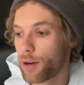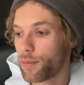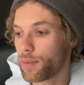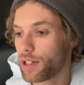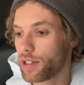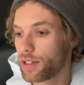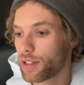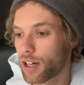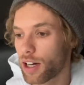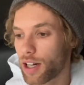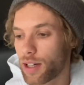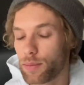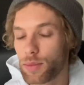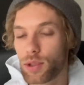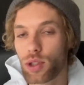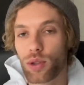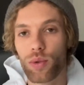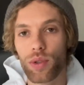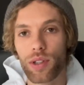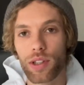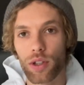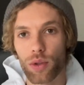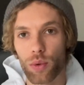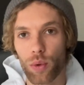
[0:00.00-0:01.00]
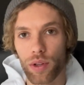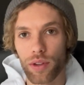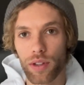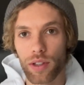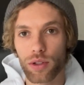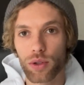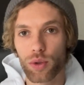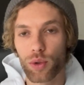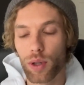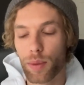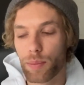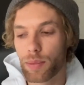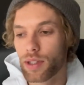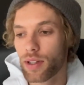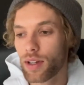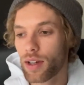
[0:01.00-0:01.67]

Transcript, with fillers: many times you need to run the script.